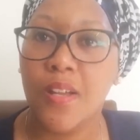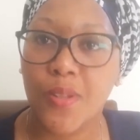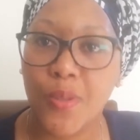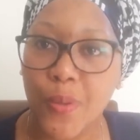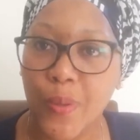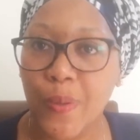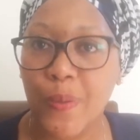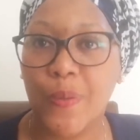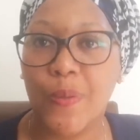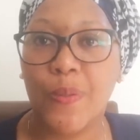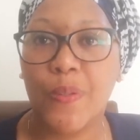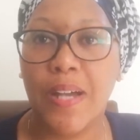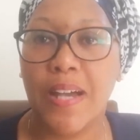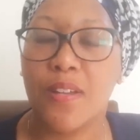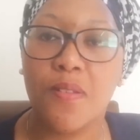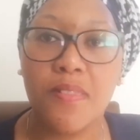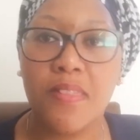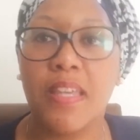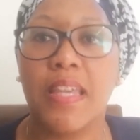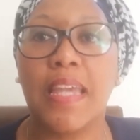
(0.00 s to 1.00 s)
No, I
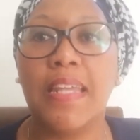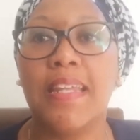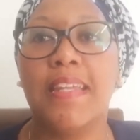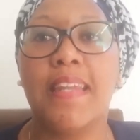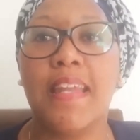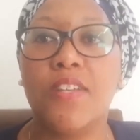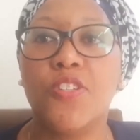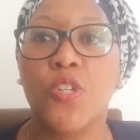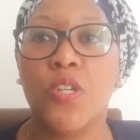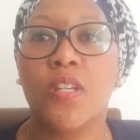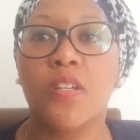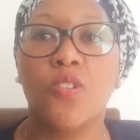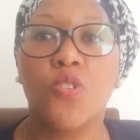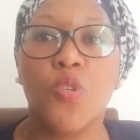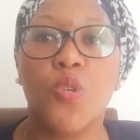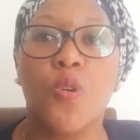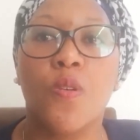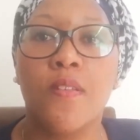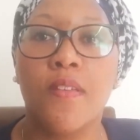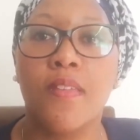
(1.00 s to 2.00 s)
don't think any nation can
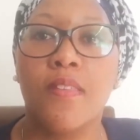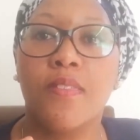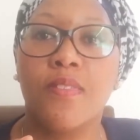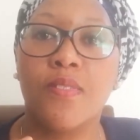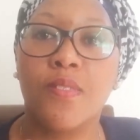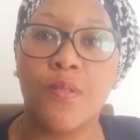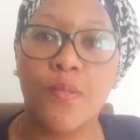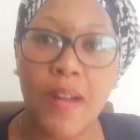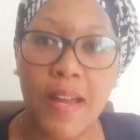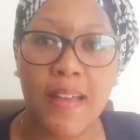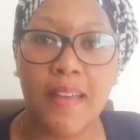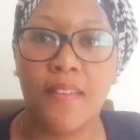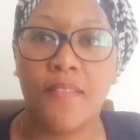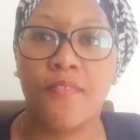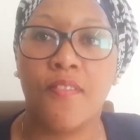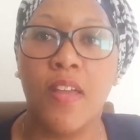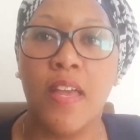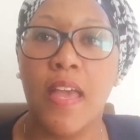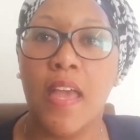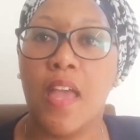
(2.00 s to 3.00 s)
truly thrive